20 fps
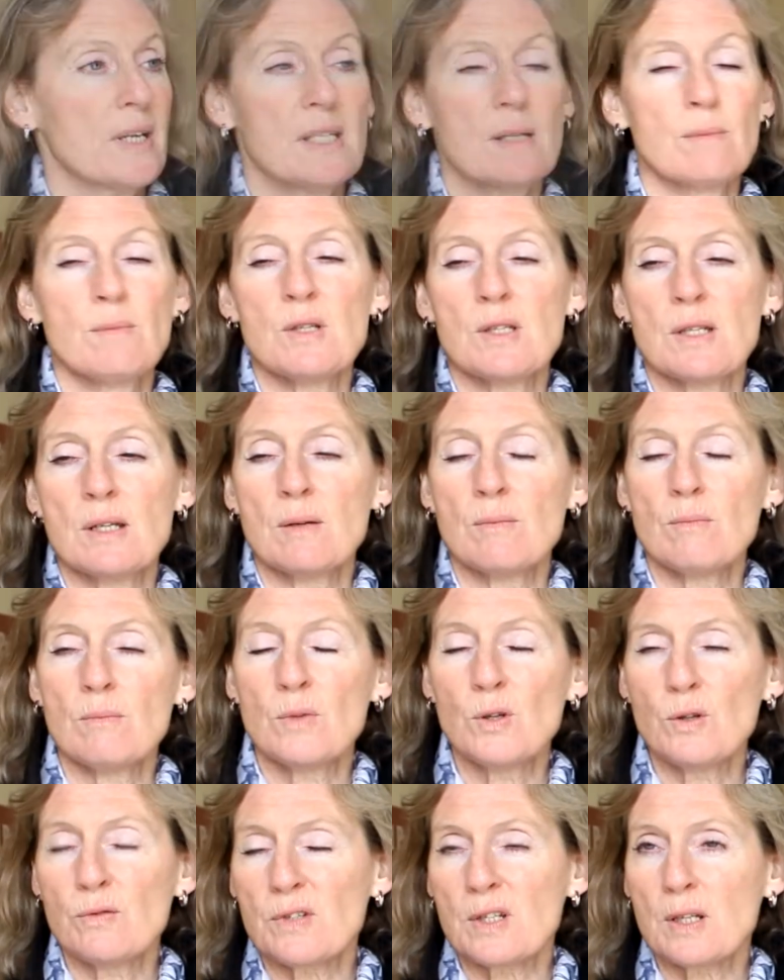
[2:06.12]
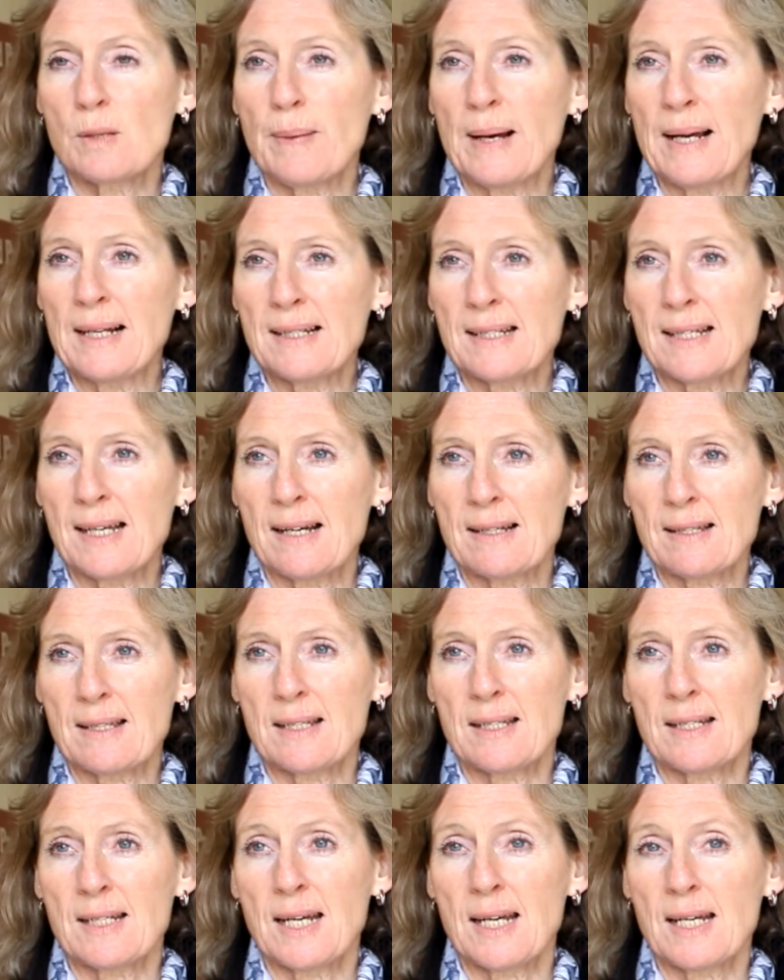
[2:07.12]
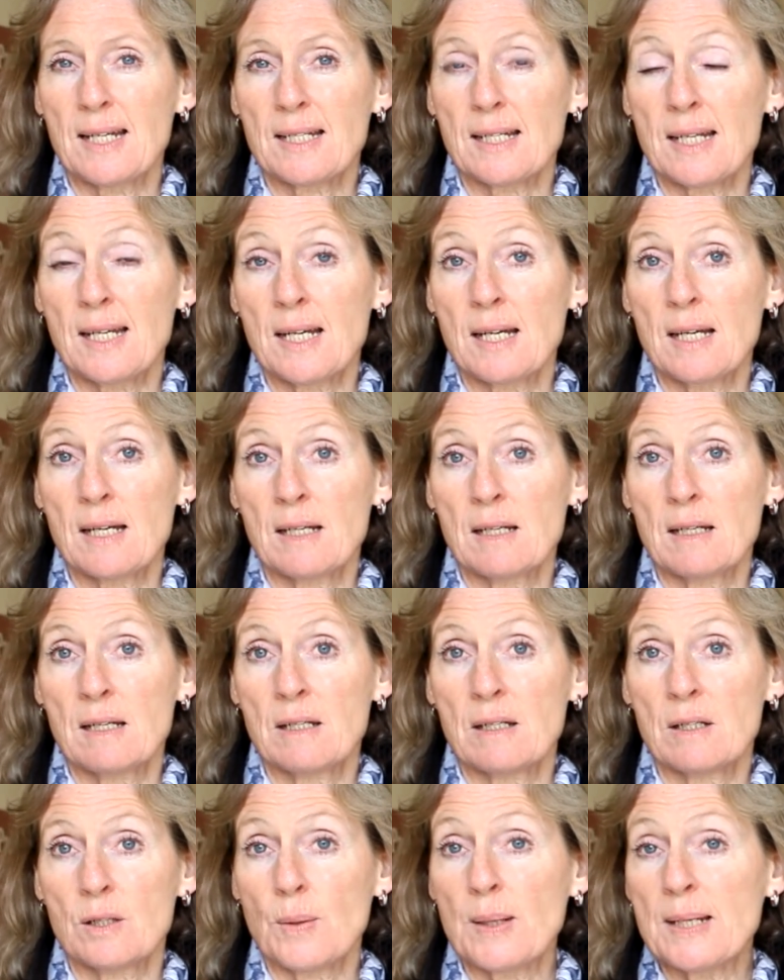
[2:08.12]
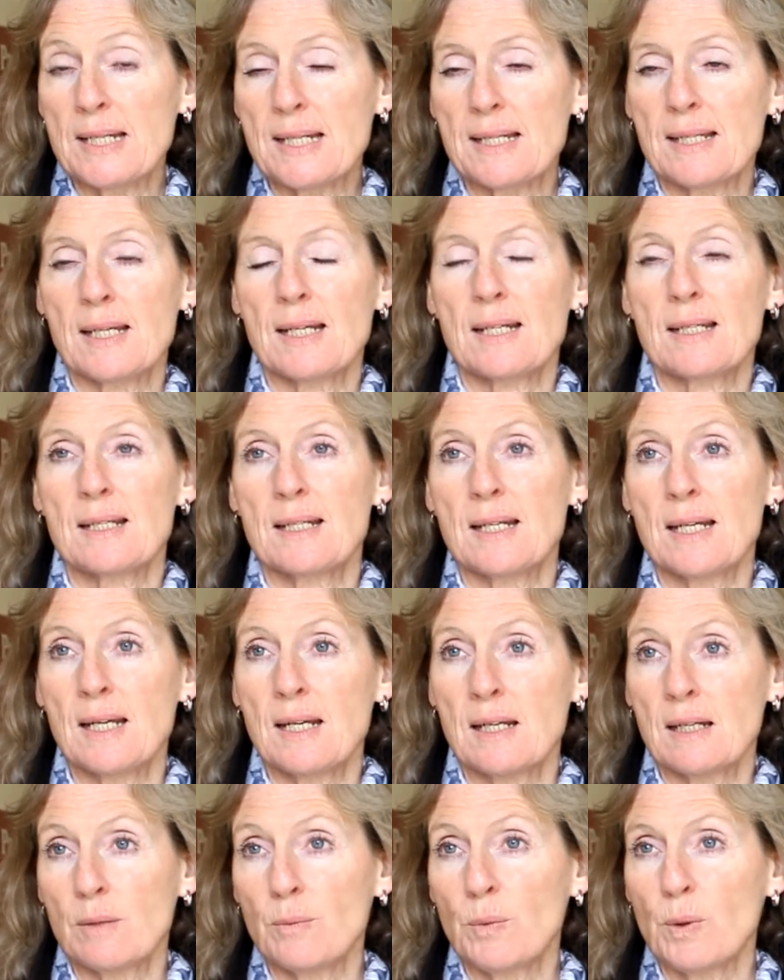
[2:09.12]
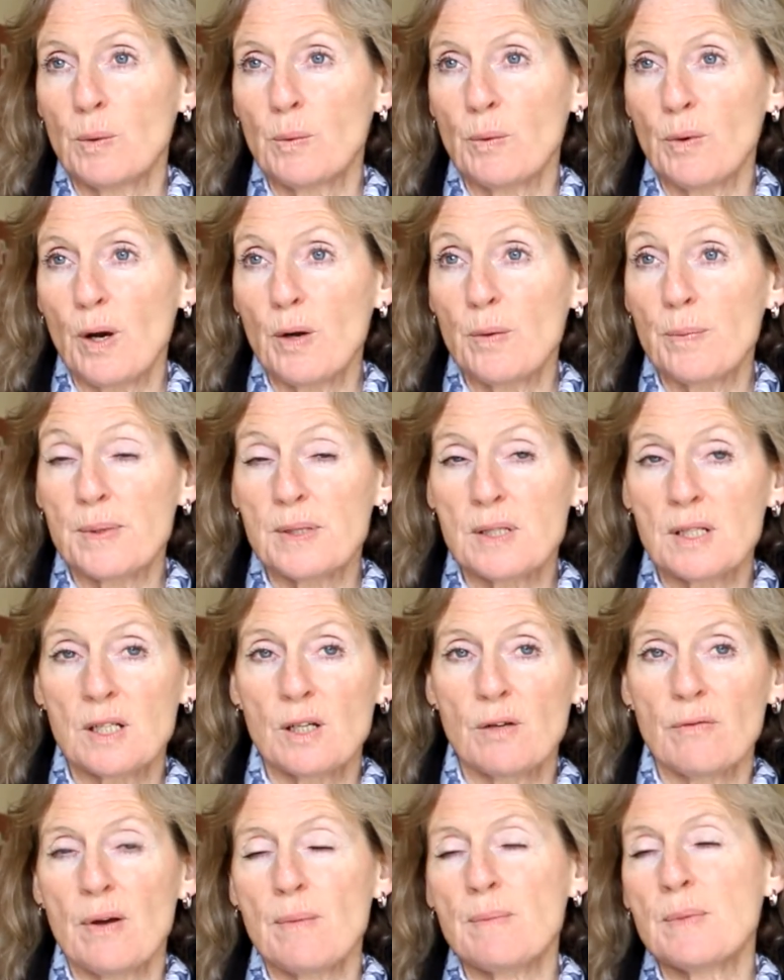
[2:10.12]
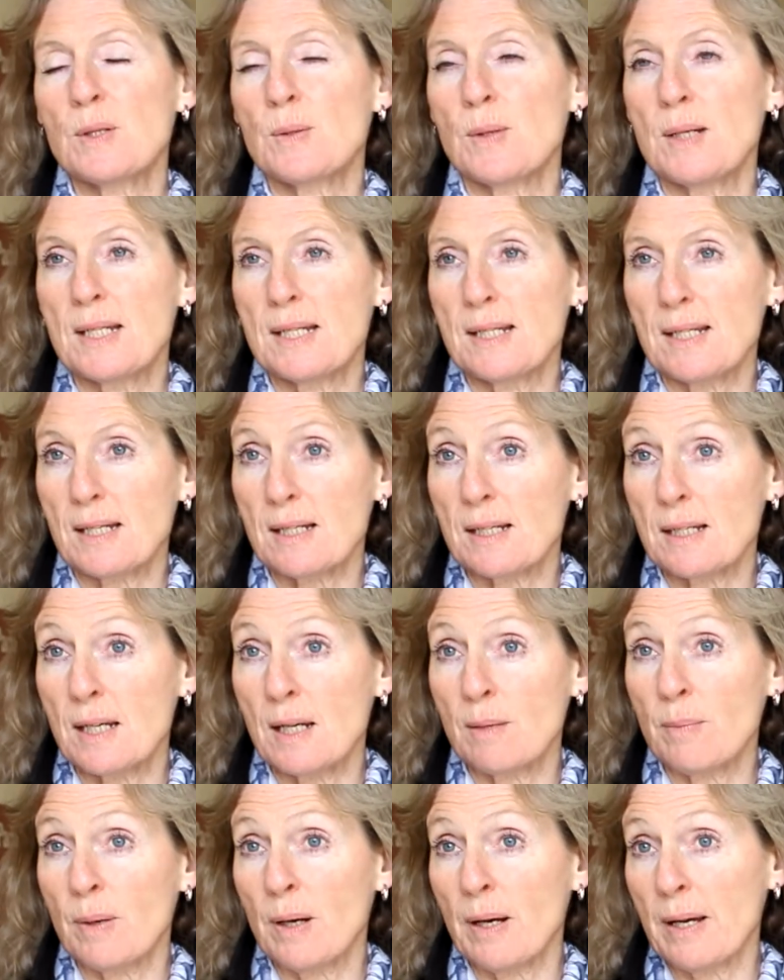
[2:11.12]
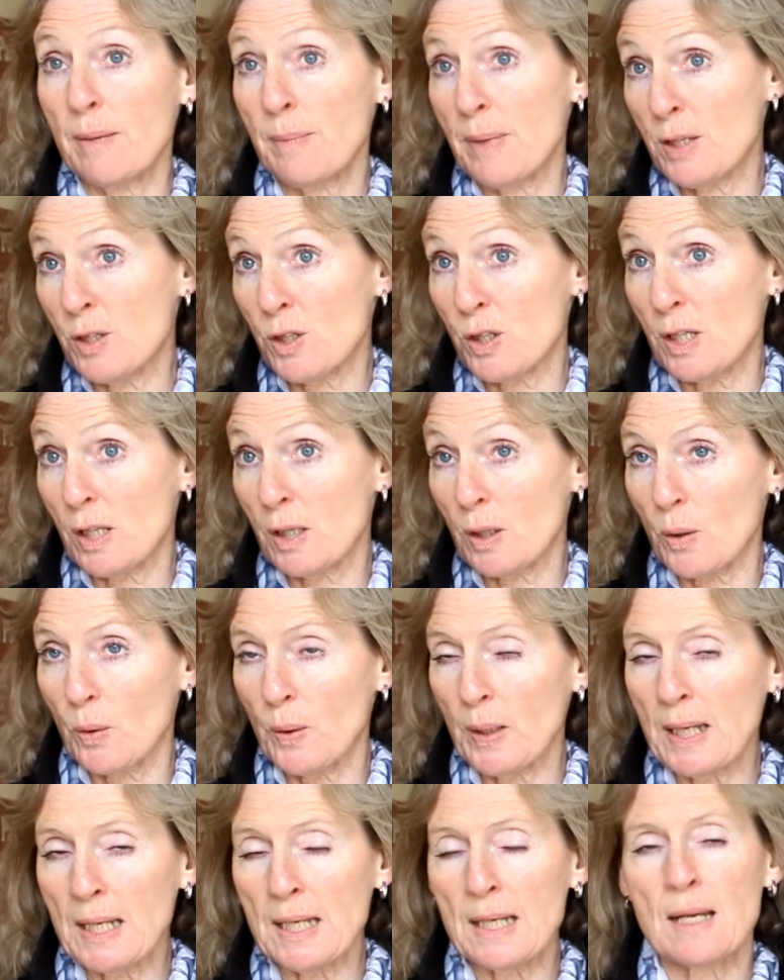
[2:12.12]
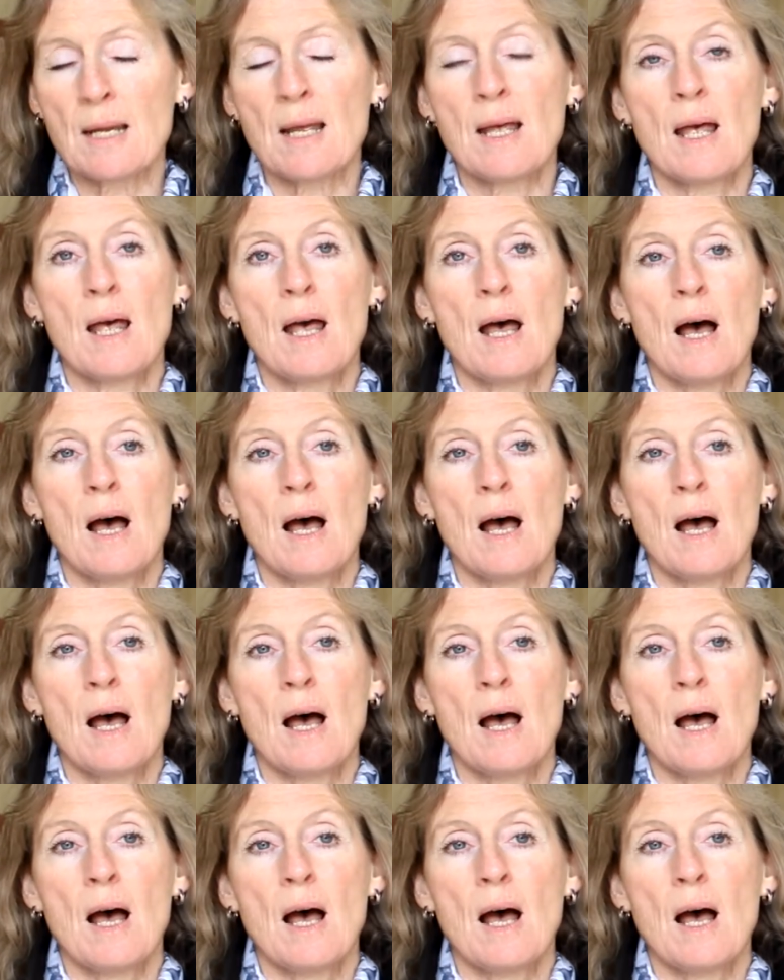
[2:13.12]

Racing Museum moved to the Palace House estate in 2016, and we were opened in November 2016 by Her Majesty the Queen,